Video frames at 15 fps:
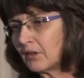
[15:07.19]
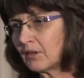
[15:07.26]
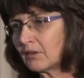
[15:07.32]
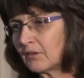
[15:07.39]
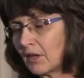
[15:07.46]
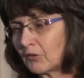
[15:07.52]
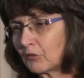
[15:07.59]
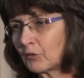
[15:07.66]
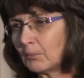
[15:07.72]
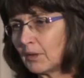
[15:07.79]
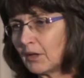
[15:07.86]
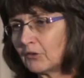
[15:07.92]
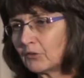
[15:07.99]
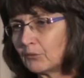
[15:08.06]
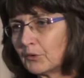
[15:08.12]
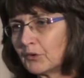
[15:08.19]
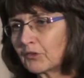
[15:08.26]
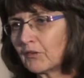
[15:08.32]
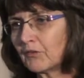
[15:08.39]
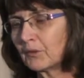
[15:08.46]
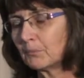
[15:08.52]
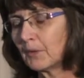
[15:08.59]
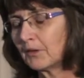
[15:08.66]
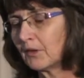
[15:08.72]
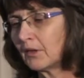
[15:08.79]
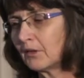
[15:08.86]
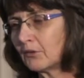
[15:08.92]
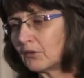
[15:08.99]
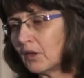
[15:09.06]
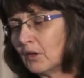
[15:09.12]
There's, that remains a risk if the mother
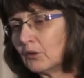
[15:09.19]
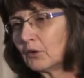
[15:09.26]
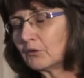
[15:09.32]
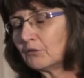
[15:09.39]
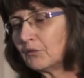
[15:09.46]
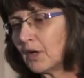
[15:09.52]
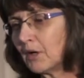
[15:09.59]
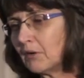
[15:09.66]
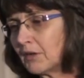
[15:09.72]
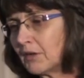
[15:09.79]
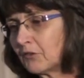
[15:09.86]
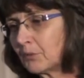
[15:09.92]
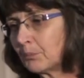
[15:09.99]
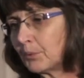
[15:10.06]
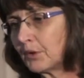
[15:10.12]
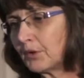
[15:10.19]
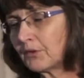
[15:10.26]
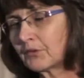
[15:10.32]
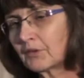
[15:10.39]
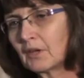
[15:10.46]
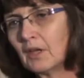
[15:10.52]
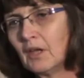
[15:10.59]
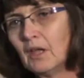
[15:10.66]
is not virally suppressed.